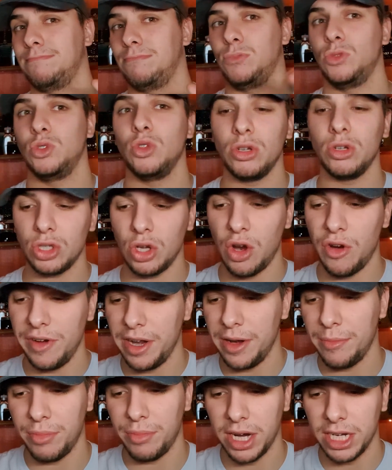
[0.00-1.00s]
Not
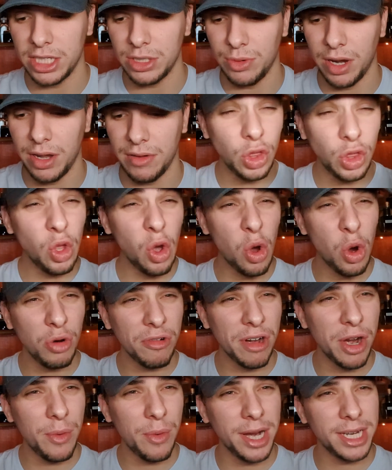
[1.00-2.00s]
overly impressed with. Not a
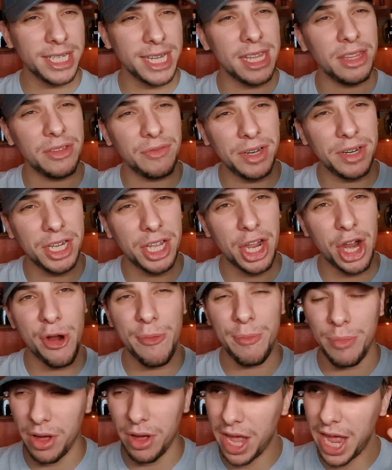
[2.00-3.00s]
great way to end the video,
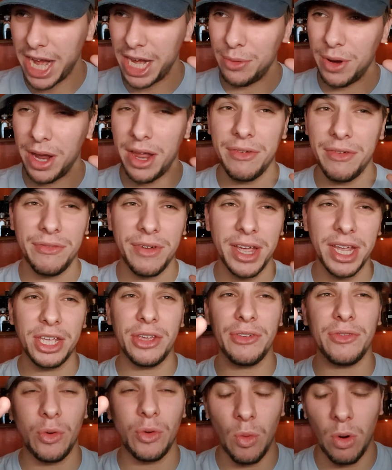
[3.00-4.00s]
but anyway,
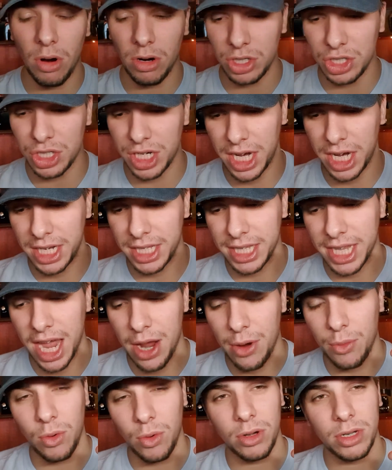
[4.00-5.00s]
thank you for watching.
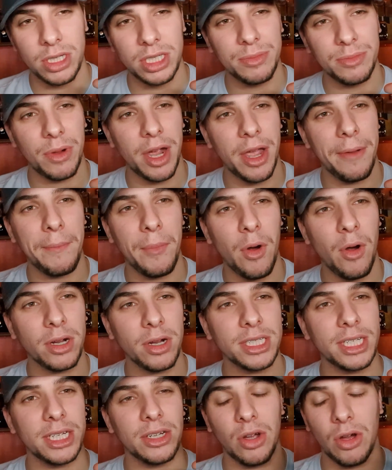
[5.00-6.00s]
That was my
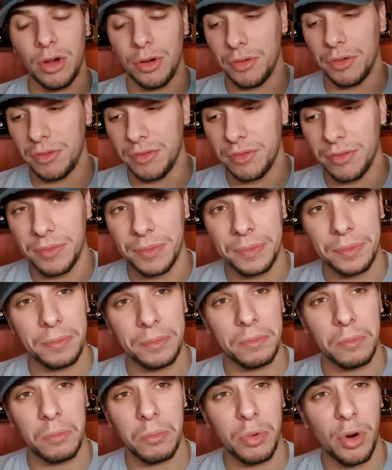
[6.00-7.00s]
unboxing of
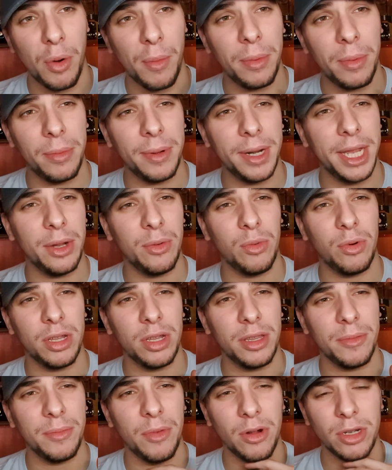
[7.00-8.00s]
probably one
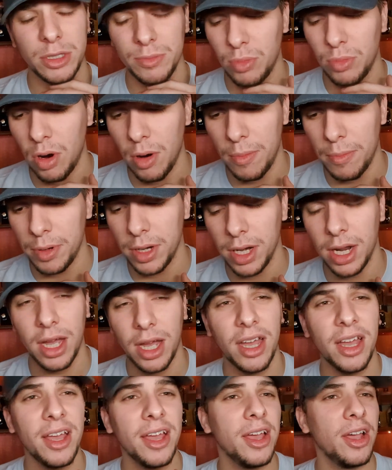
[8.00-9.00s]
of the most
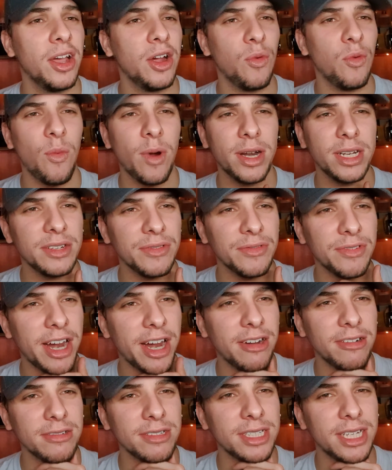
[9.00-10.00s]
popular winter
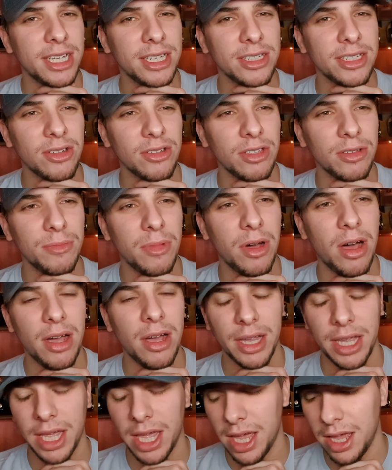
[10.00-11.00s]
fragrances on the
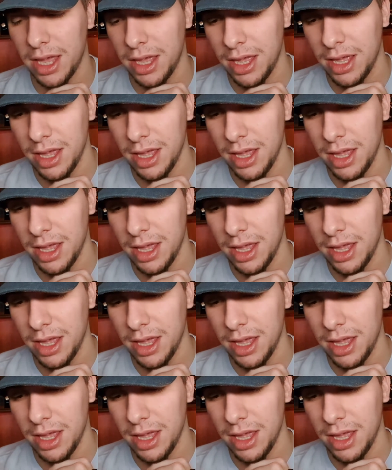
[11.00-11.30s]
market.